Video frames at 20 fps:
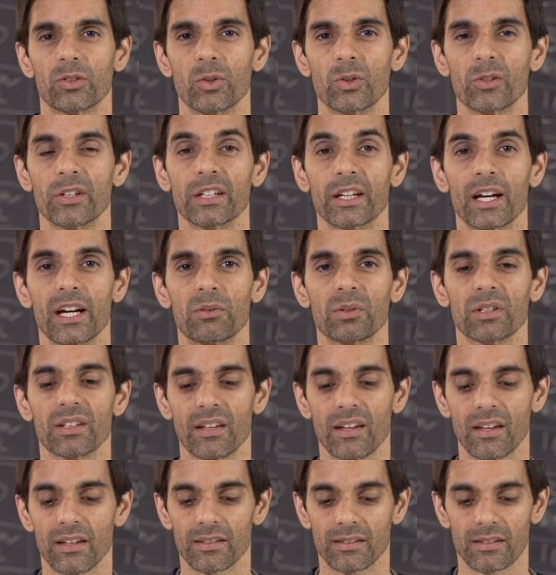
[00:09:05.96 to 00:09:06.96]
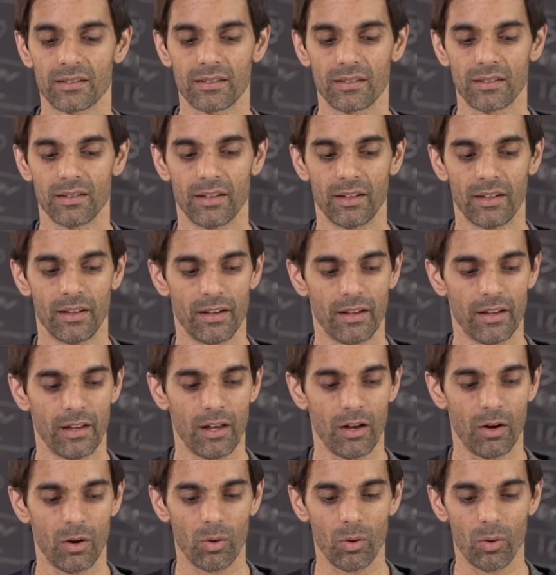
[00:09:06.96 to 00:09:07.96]
During our tests,
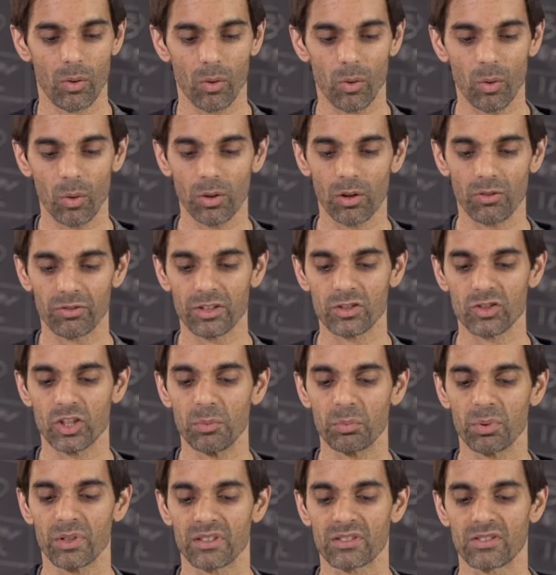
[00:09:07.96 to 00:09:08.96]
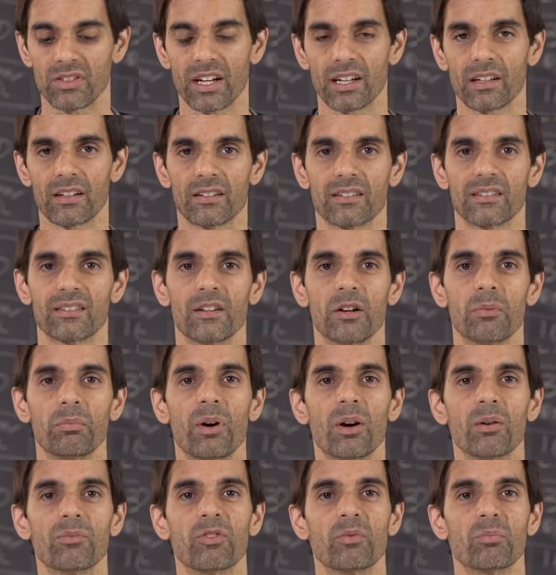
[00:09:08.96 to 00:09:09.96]
all of the GPS trackers
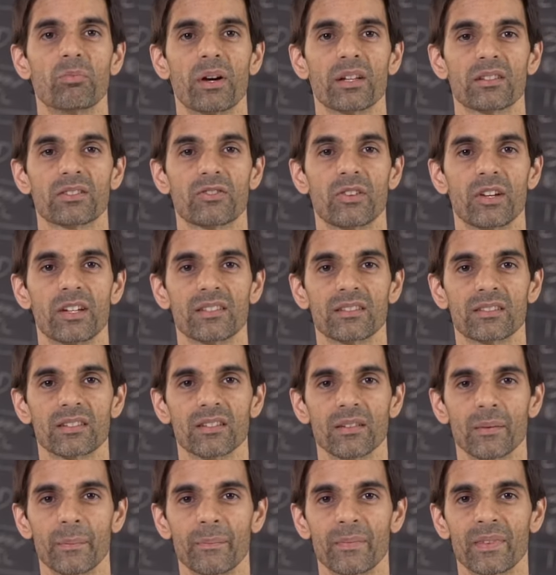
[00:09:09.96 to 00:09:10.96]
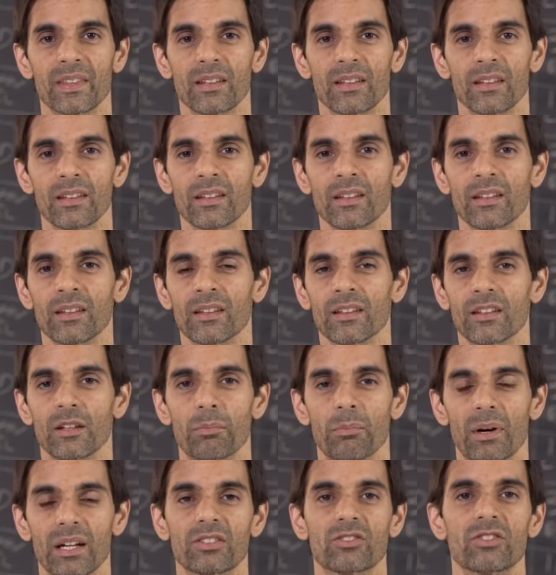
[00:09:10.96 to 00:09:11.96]
apart from petTracer, the
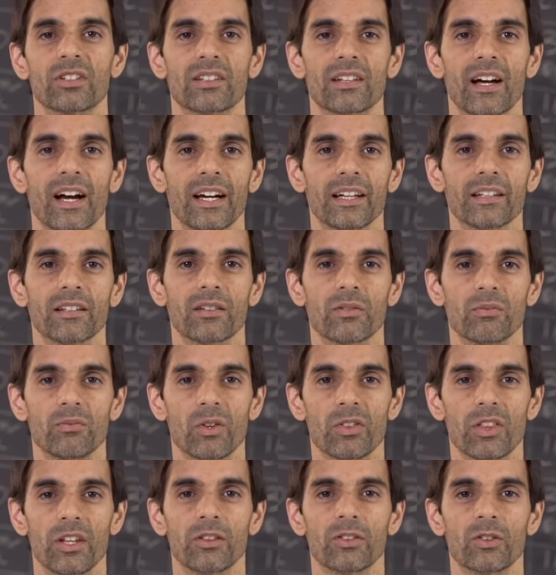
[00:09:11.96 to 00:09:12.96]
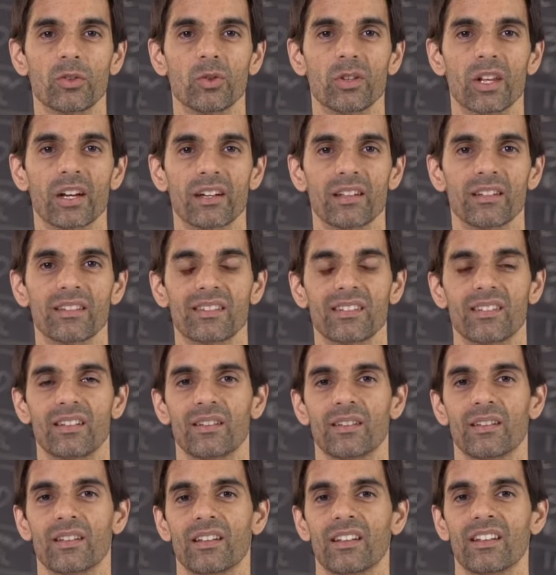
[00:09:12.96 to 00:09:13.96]
battery died within 2 days.
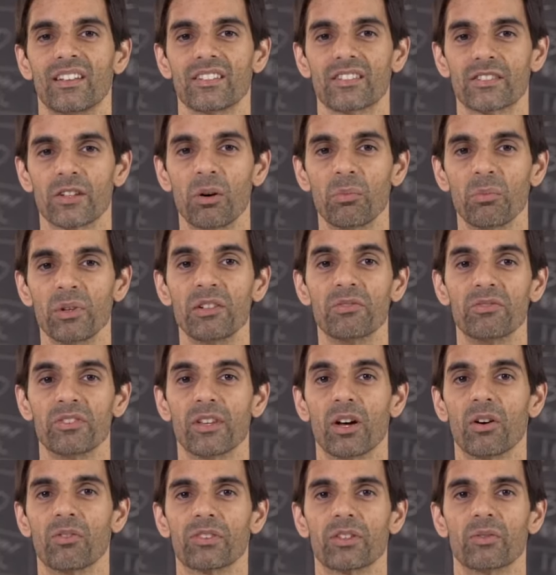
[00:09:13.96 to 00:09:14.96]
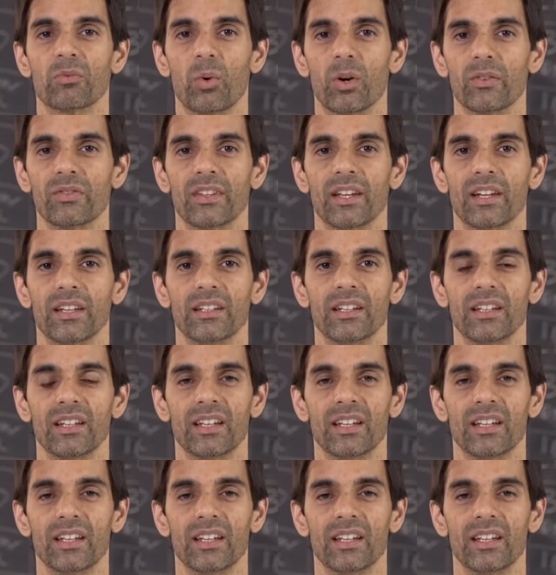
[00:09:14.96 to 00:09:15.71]
Some even after 1 day.